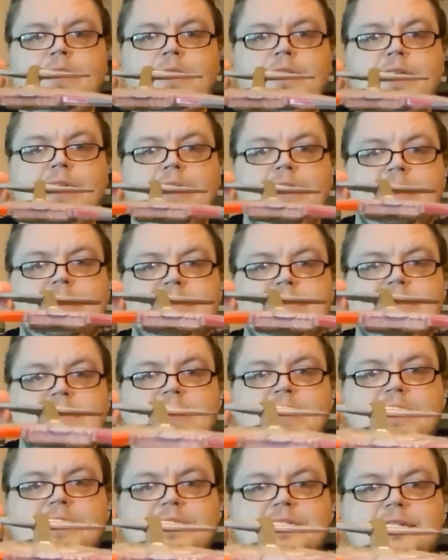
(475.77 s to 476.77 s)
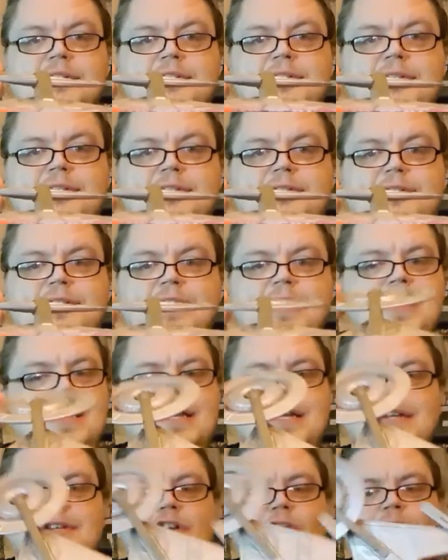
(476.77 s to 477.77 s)
Yeah, you can see there's
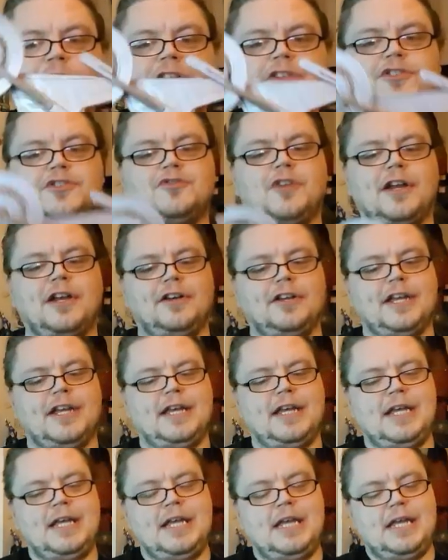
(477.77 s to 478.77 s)
nothing straight on it.